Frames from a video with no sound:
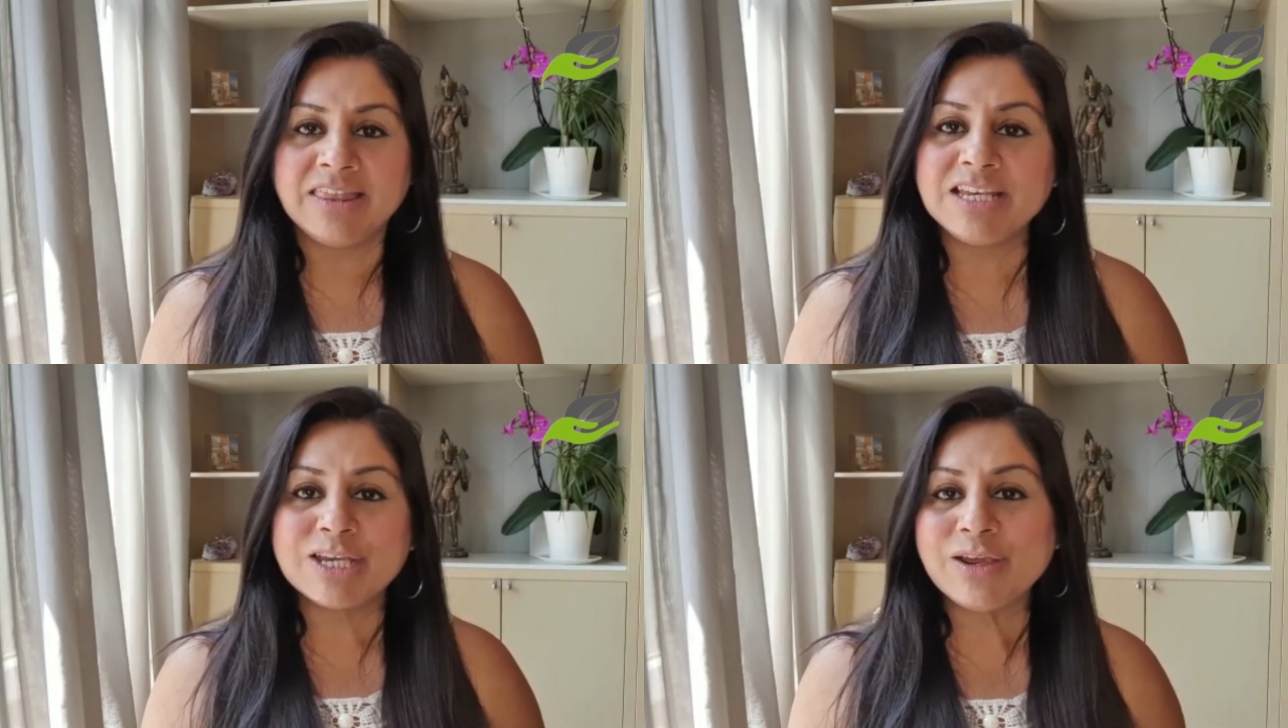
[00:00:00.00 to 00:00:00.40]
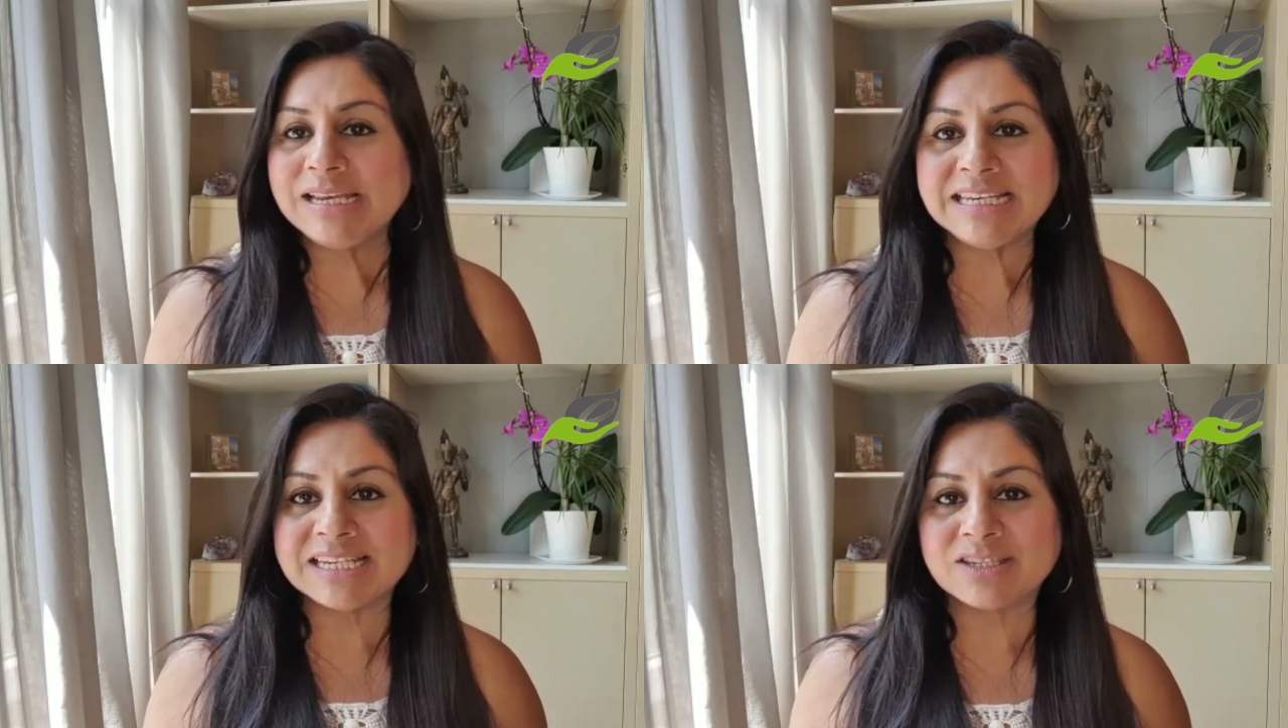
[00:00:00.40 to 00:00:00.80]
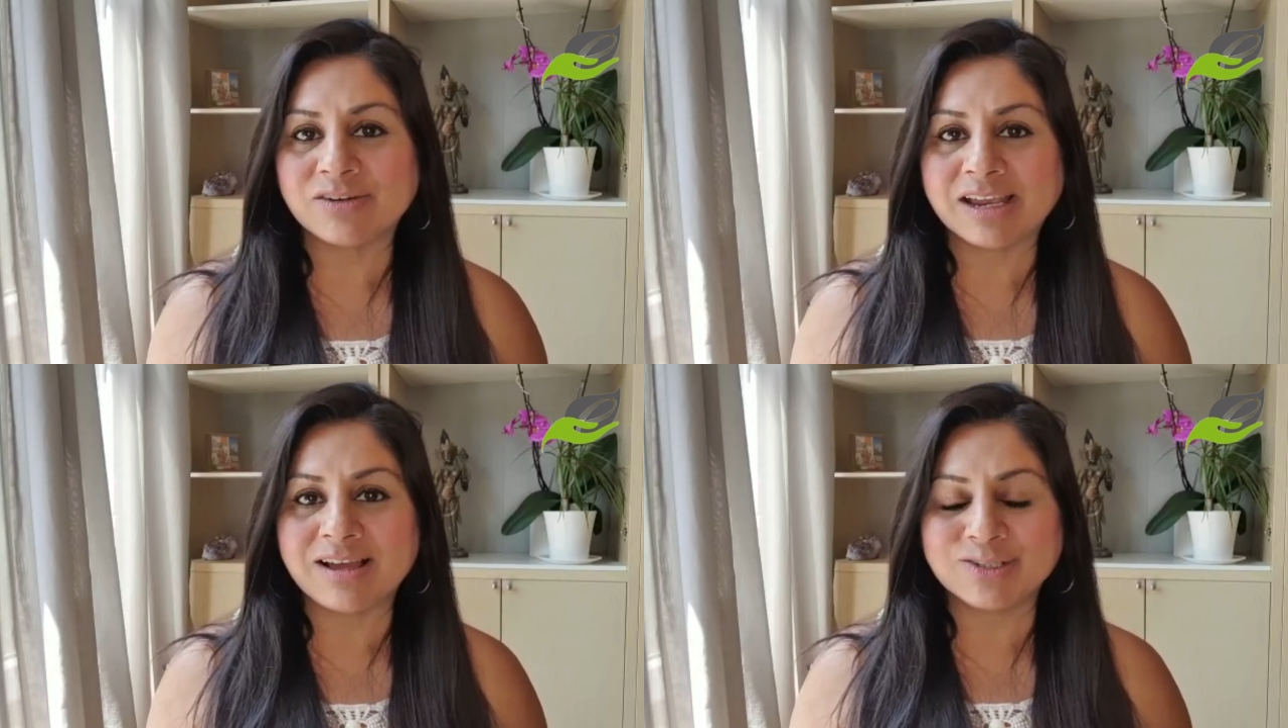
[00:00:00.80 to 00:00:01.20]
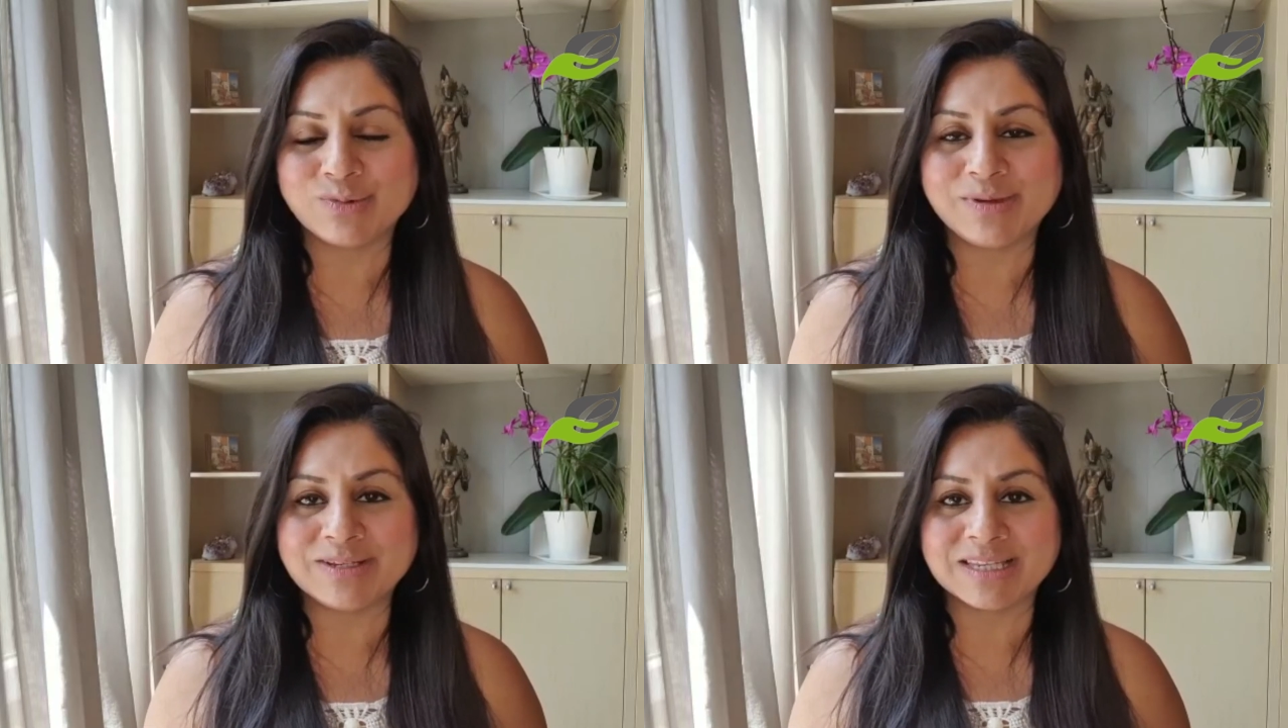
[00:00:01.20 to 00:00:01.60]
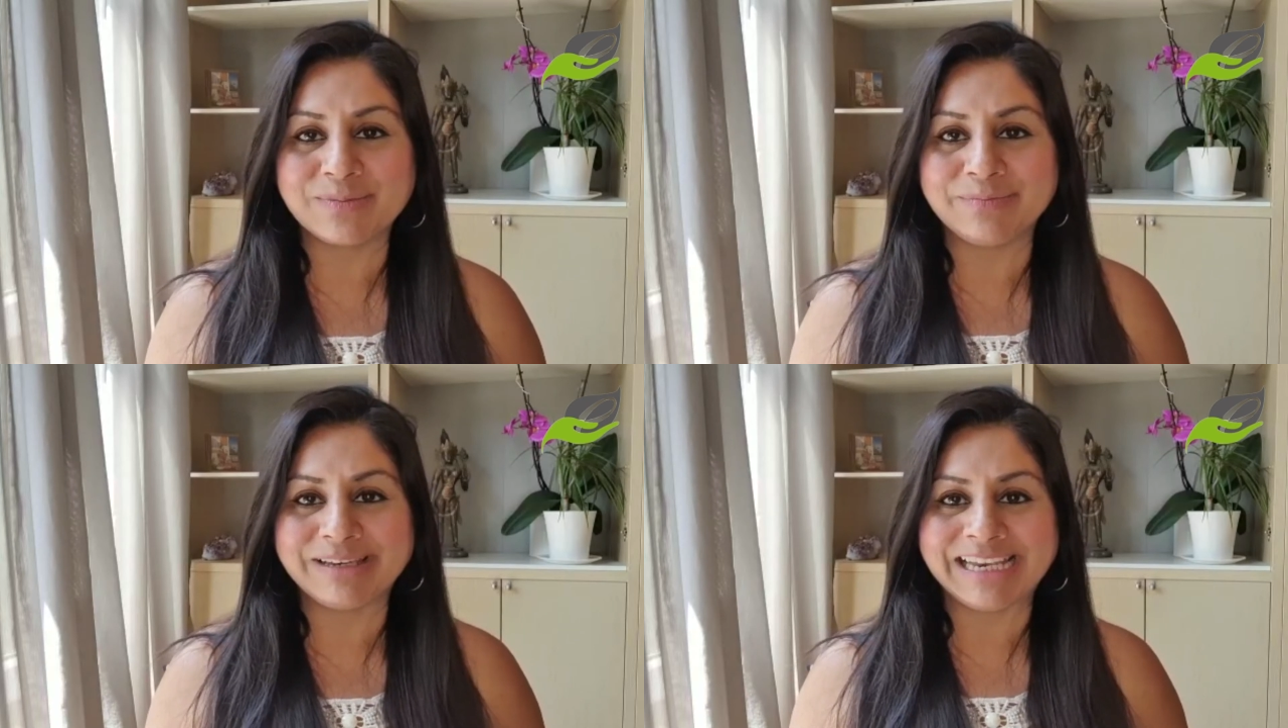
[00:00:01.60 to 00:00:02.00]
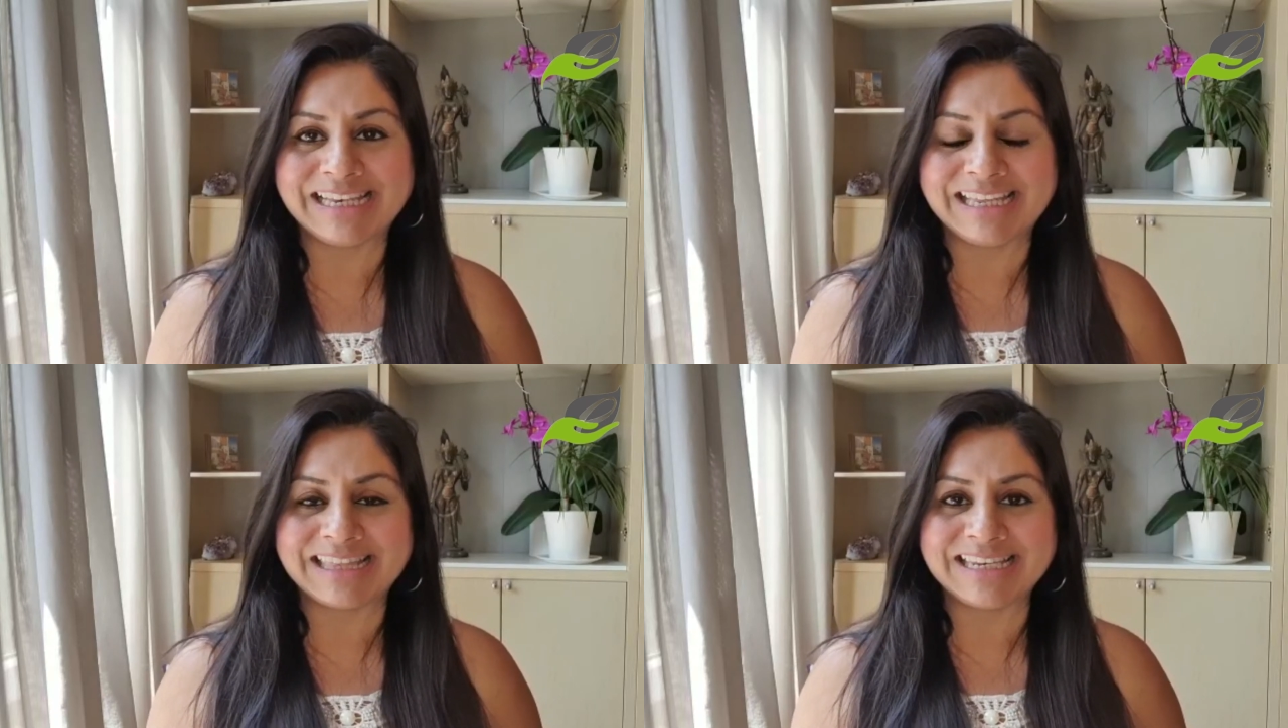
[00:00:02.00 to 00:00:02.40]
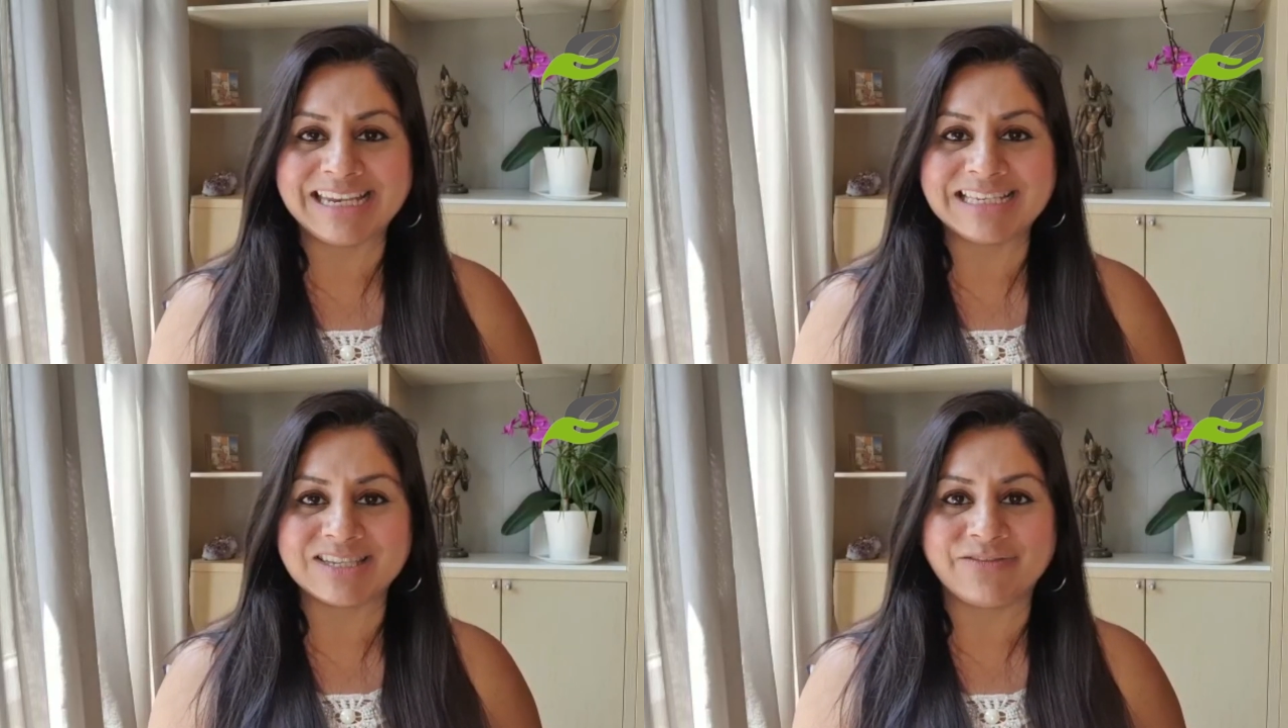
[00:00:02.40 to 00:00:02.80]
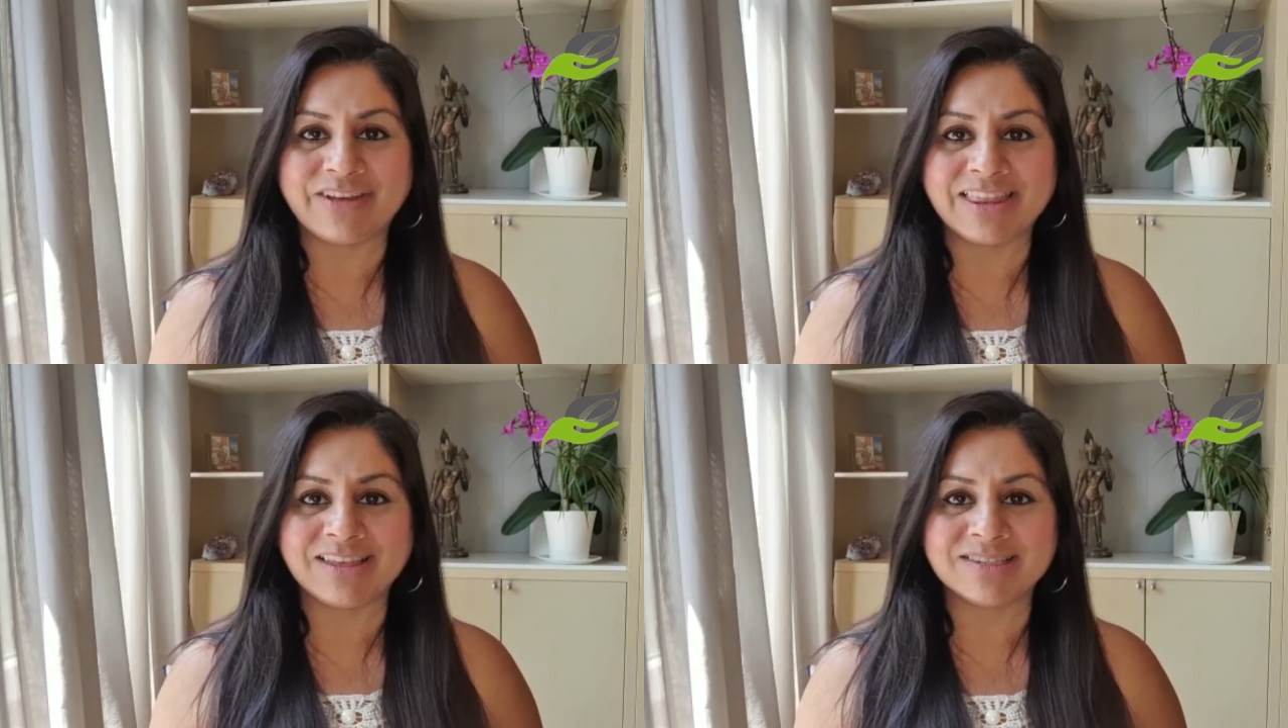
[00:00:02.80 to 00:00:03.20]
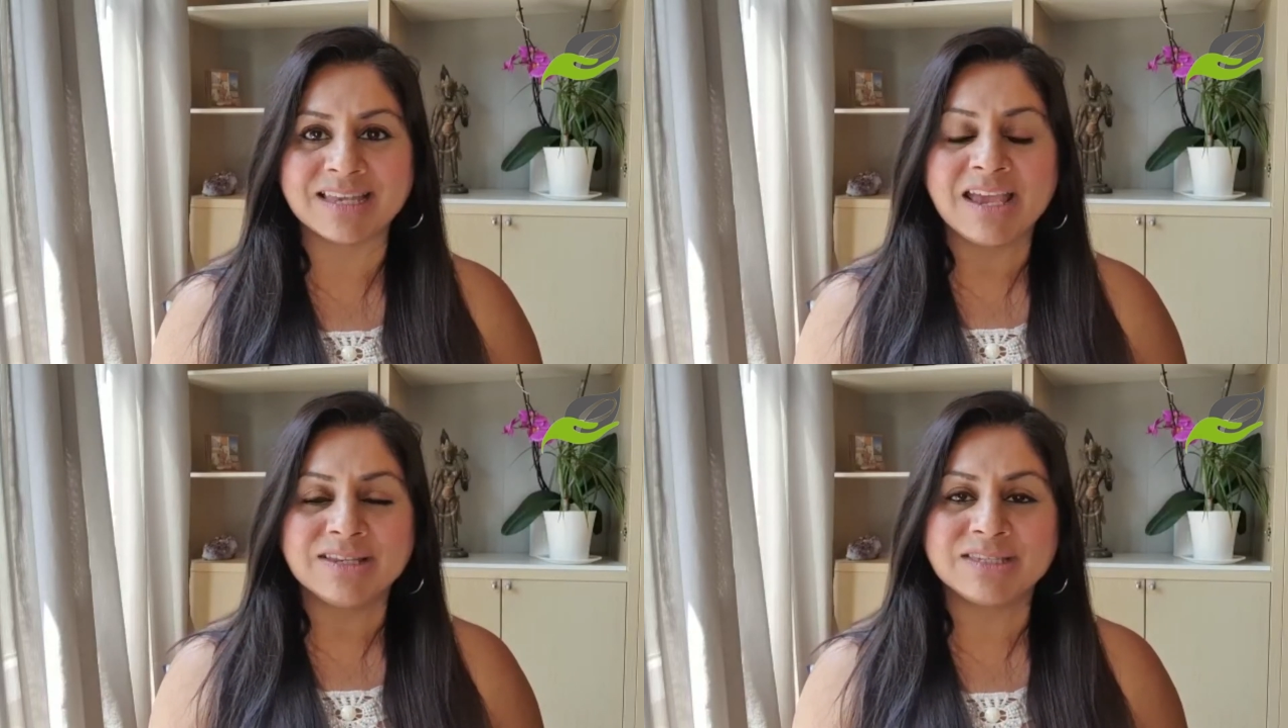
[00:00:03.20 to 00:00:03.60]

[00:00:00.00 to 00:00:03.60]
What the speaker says: They totally disregard almost completely the needs of others.